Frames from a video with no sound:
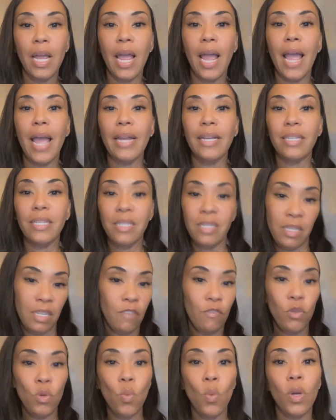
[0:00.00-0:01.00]
and see
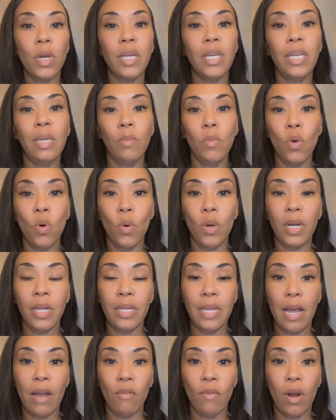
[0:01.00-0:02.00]
if you want to keep going in
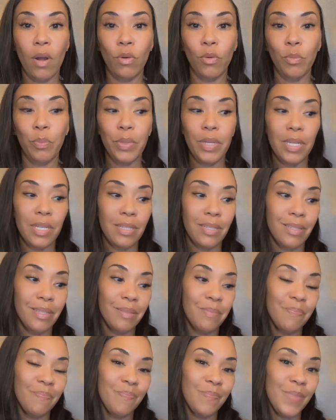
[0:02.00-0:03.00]
that route.
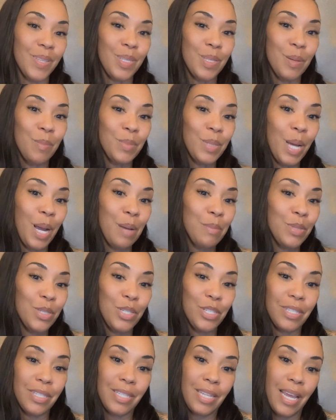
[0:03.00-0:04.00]
Because sometimes it
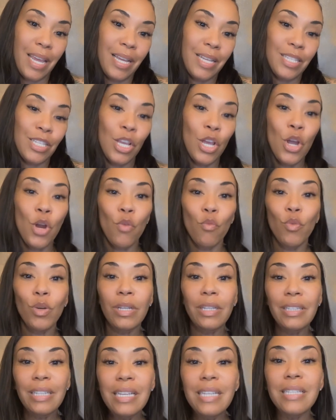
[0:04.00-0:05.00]
just takes
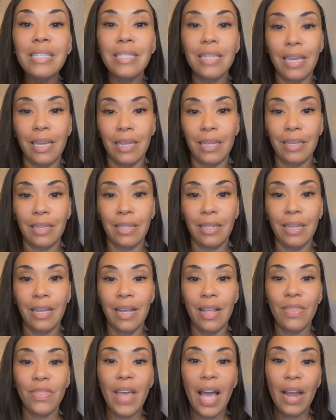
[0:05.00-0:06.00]
releasing
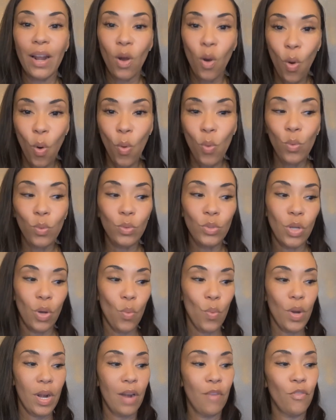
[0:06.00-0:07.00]
that hold
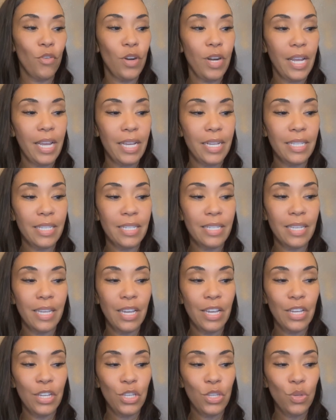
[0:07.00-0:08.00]
on whatever it is
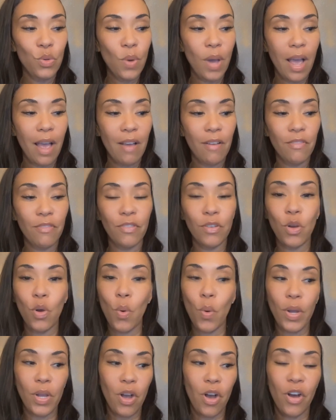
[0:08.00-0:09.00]
you have
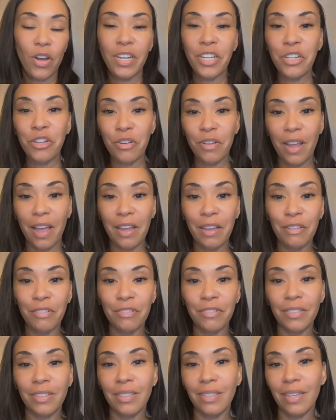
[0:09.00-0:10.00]
going on in your
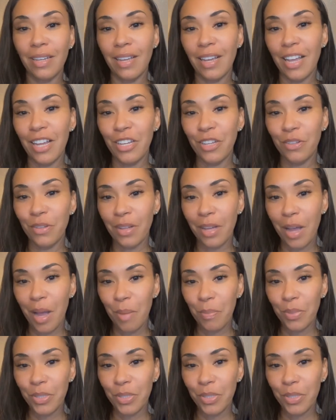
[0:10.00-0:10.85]
life, and you'll accomplish.